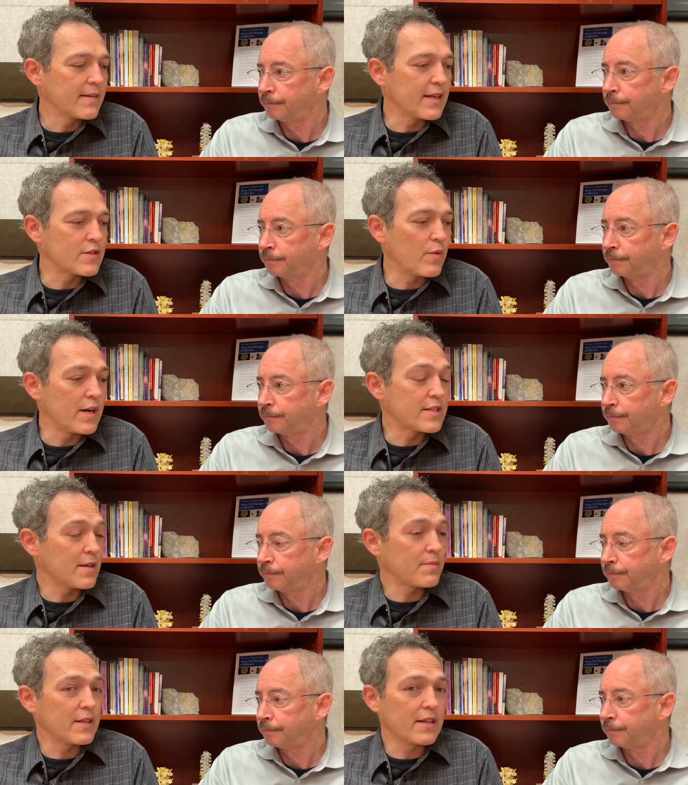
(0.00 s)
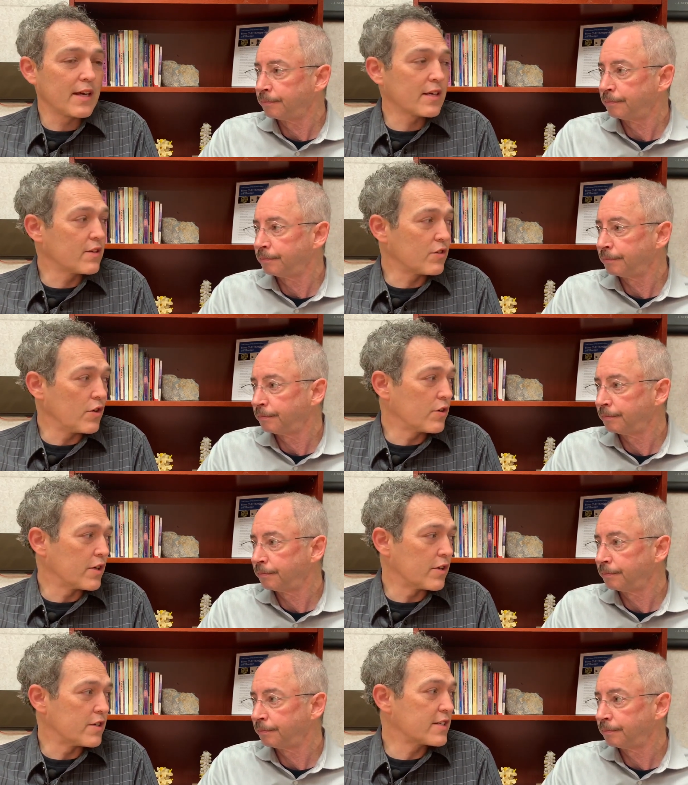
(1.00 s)
Speaker 1: That's why something like
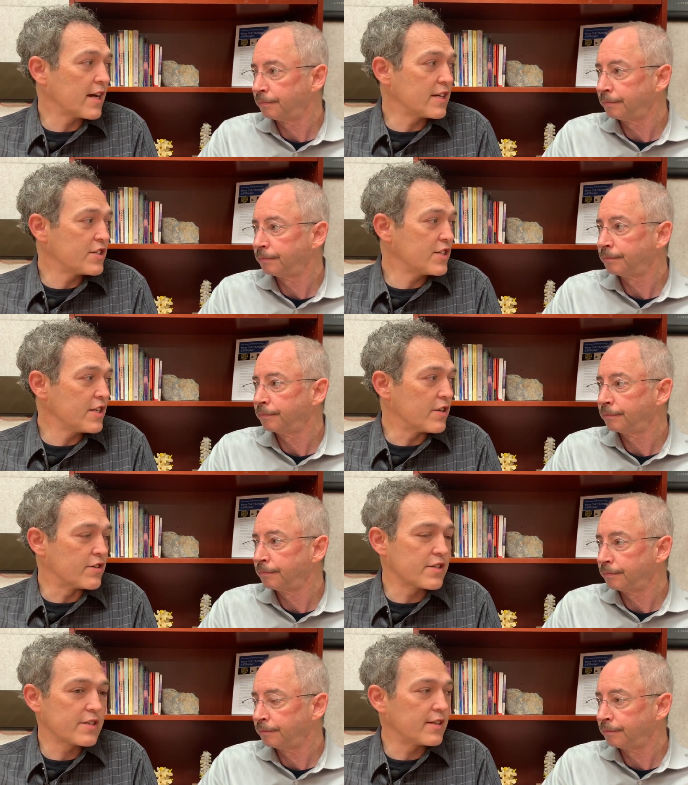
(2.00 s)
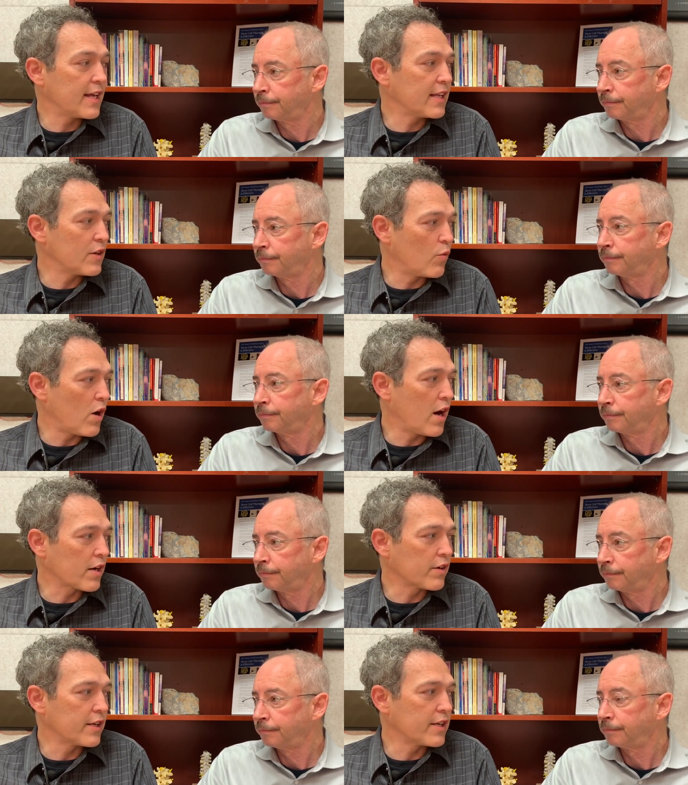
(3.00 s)
yoga or Tai Chi or just a daily
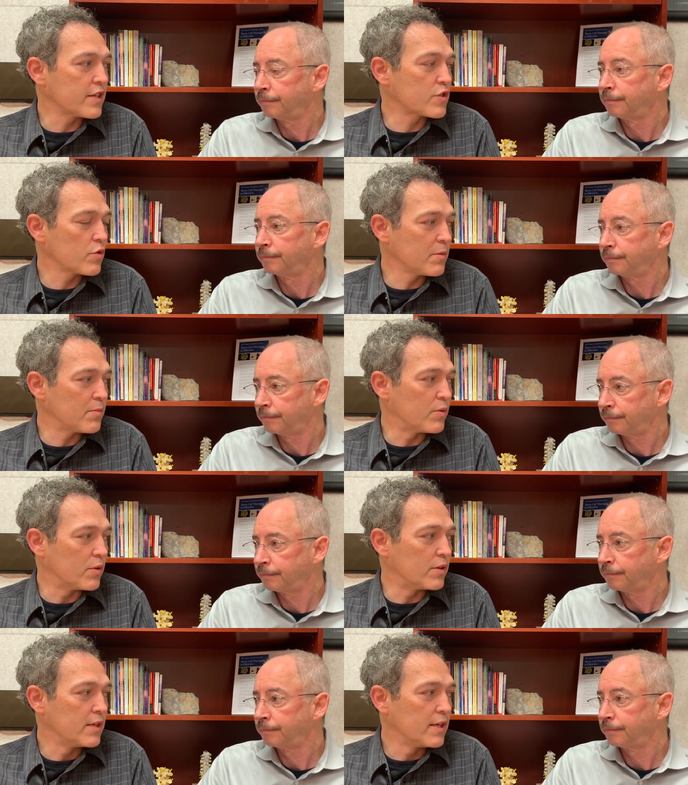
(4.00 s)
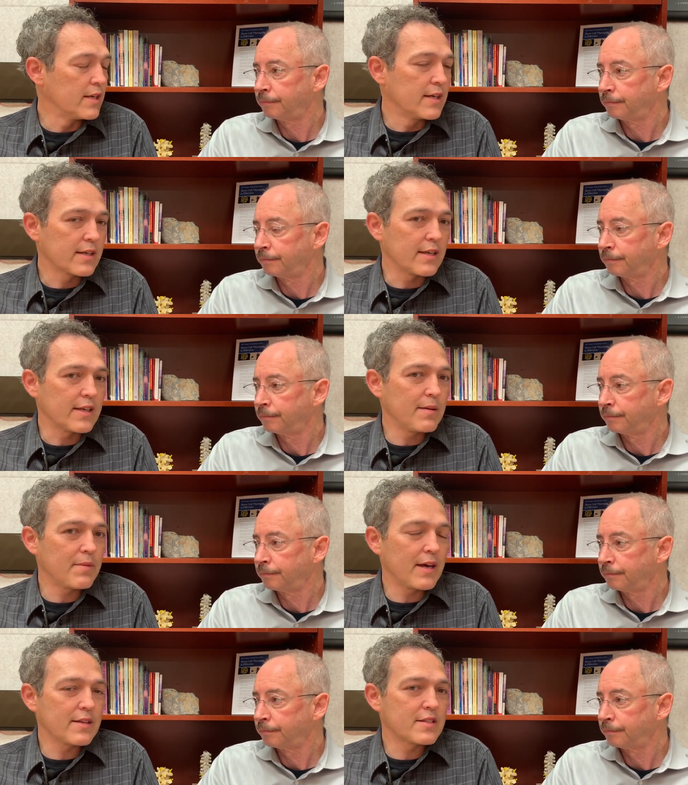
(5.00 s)
walk or getting in a swimming pool can keep
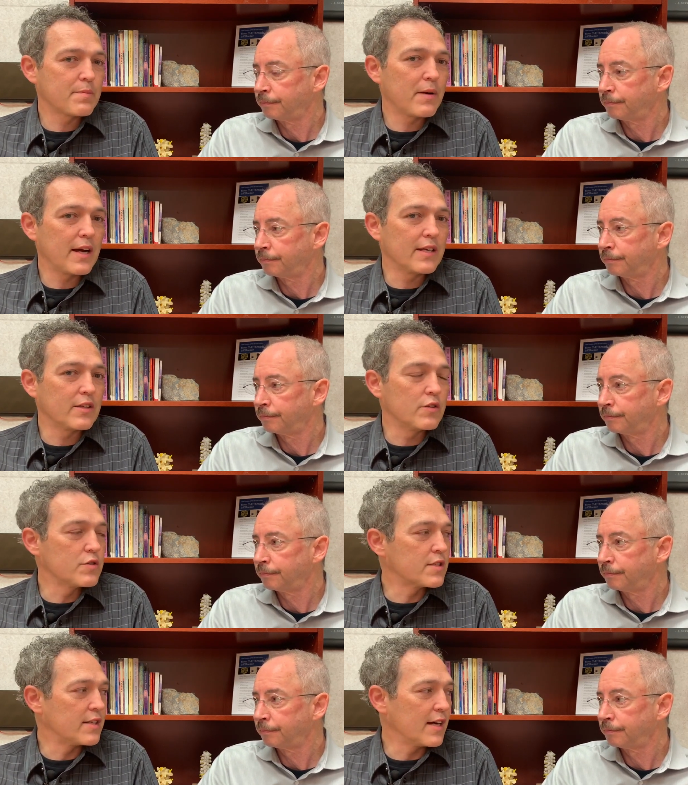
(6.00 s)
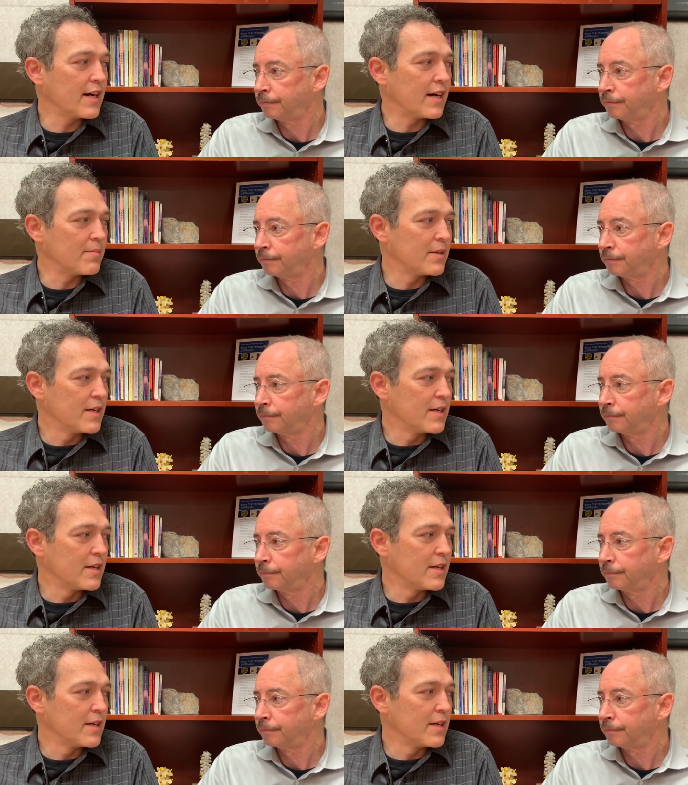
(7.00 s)
that spine loosened up